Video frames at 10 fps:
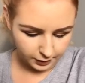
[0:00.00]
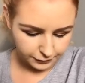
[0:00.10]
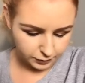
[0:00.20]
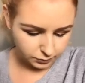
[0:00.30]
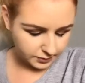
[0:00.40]

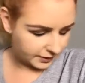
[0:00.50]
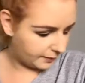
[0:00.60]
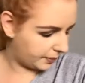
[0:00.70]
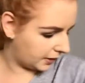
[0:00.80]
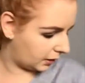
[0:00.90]
If you don't
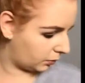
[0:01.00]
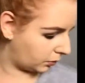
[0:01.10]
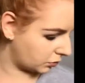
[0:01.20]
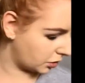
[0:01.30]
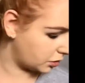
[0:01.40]
dampen it, it
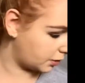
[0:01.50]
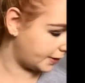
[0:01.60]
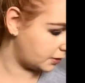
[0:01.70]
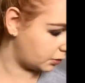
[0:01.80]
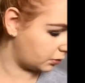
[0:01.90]
will just
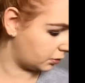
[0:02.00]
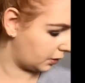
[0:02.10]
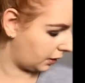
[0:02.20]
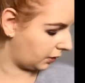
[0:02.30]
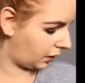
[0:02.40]
kind
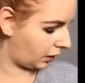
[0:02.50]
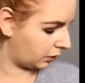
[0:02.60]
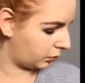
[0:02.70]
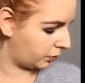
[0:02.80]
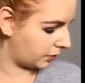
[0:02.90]
of, the
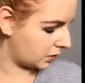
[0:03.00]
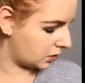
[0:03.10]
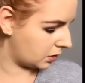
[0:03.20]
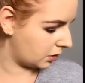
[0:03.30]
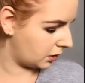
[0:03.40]
colour won't be
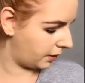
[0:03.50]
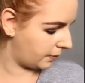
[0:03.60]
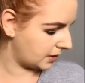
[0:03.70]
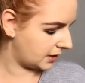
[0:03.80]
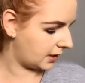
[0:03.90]
as
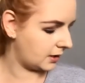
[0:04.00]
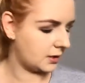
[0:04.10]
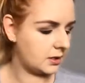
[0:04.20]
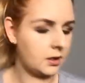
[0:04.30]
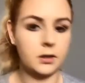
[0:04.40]

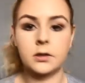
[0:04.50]
intense,